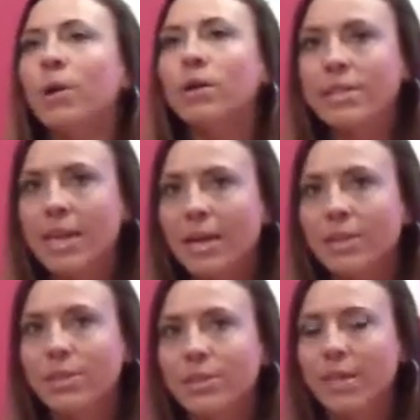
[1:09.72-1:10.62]
Well, it's
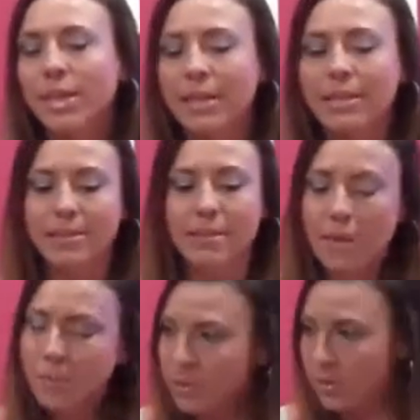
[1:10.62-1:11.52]

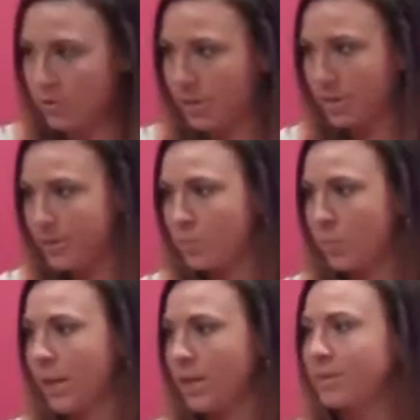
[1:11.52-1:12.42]
MP3s,
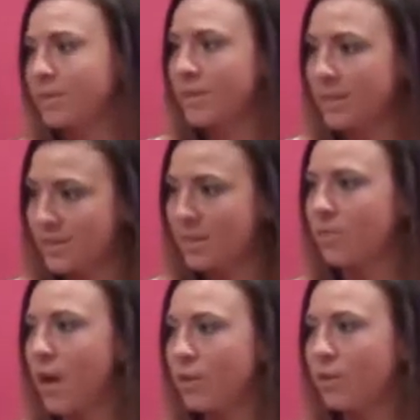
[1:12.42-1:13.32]
but it's a
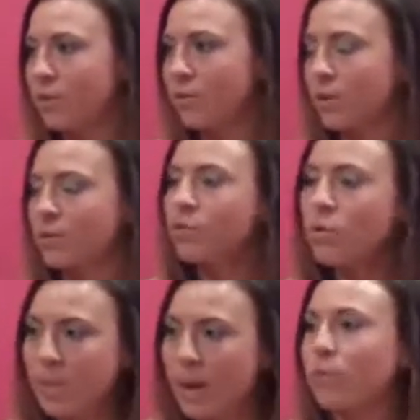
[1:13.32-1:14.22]
vinyl
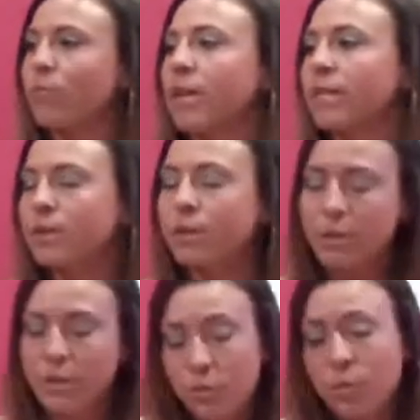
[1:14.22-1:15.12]
format, right? So
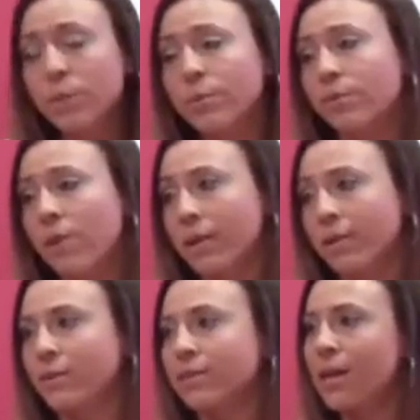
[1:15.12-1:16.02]
you're controlling with the
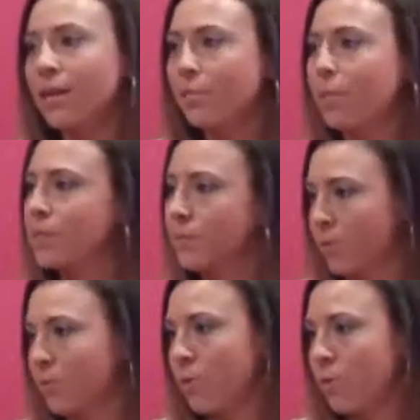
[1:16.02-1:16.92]
vinyl. It's kind of the best of
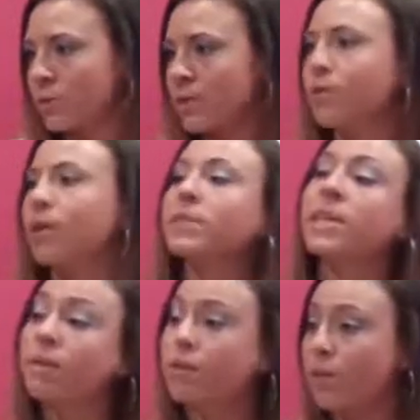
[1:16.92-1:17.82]
both worlds. I don't have to
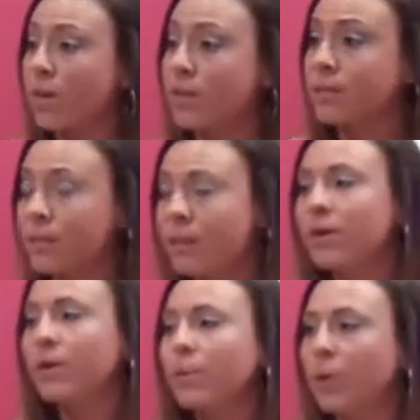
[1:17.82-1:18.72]
carry the crates,
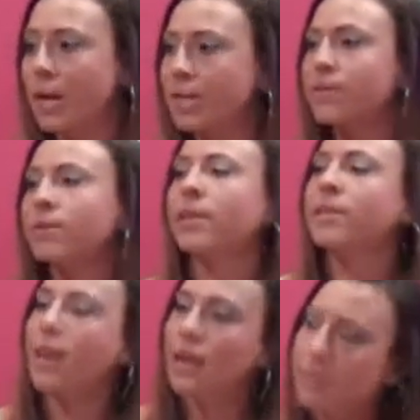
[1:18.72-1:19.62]
but I still get
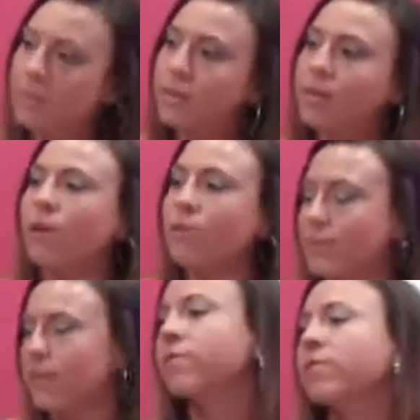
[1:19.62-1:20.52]
that
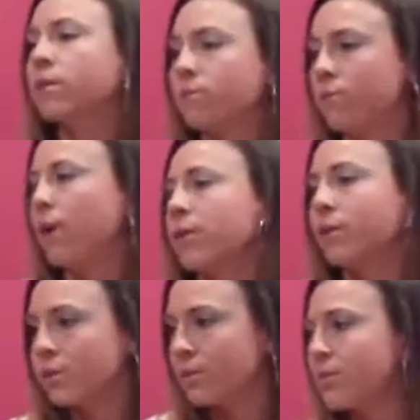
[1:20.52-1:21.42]
authentic feel of the vinyl.